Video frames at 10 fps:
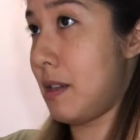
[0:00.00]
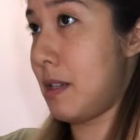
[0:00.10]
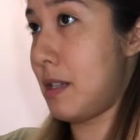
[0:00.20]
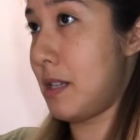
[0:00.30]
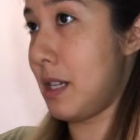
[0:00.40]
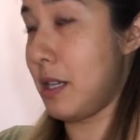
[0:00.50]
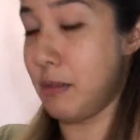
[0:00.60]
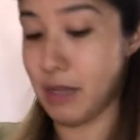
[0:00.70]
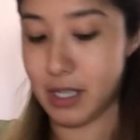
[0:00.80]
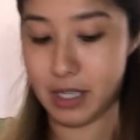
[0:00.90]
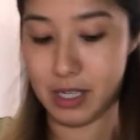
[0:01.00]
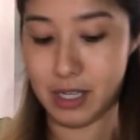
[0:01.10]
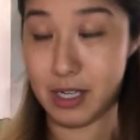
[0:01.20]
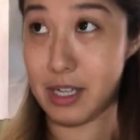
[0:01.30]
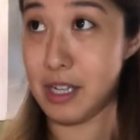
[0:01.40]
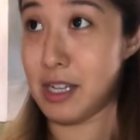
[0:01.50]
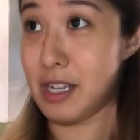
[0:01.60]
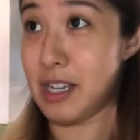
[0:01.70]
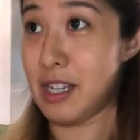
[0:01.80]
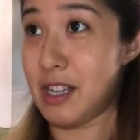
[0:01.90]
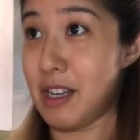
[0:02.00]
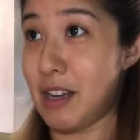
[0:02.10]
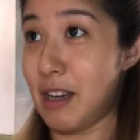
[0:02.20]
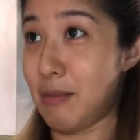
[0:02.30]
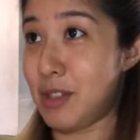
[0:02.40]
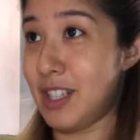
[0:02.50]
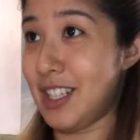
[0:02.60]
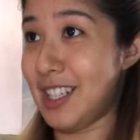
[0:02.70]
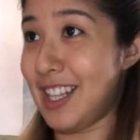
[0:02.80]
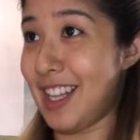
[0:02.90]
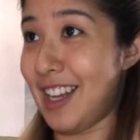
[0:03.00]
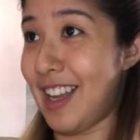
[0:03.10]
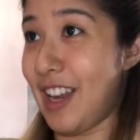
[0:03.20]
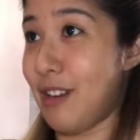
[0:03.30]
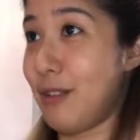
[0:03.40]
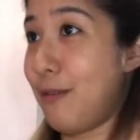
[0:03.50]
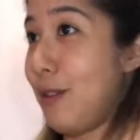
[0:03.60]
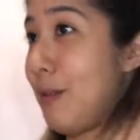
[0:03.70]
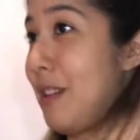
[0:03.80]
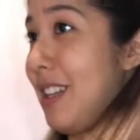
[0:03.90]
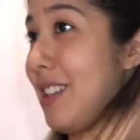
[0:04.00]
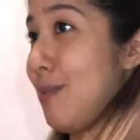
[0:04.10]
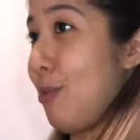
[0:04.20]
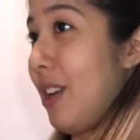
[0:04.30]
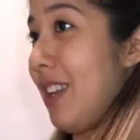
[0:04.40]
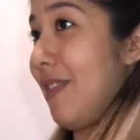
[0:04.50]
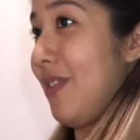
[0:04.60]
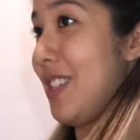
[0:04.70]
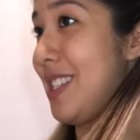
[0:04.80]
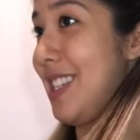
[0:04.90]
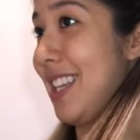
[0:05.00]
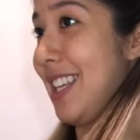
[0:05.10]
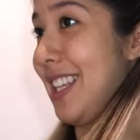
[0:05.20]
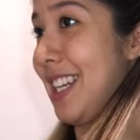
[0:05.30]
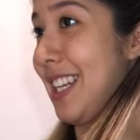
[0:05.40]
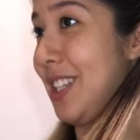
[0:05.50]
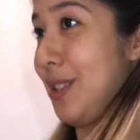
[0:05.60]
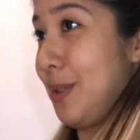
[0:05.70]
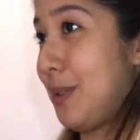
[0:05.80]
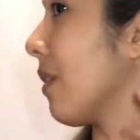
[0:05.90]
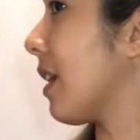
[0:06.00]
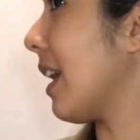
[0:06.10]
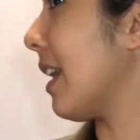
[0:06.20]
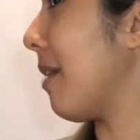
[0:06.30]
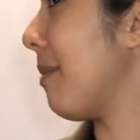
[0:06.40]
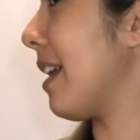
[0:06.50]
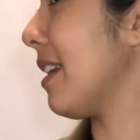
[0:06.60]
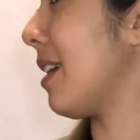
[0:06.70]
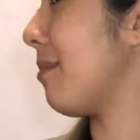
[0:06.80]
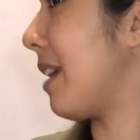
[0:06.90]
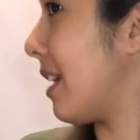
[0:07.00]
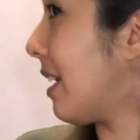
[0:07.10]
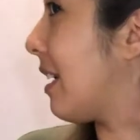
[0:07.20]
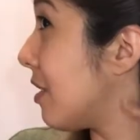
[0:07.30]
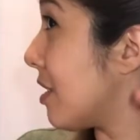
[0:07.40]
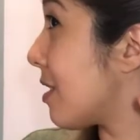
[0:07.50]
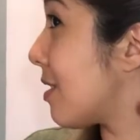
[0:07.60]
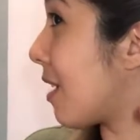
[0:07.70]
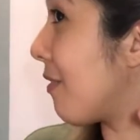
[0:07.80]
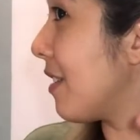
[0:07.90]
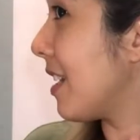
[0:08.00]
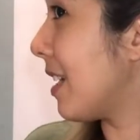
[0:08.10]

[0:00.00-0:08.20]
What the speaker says: Just a little bit. I'm trying not to get hair on the floor, but at this point there's nothing that I can do. Okay, not bad, not bad. Just soften it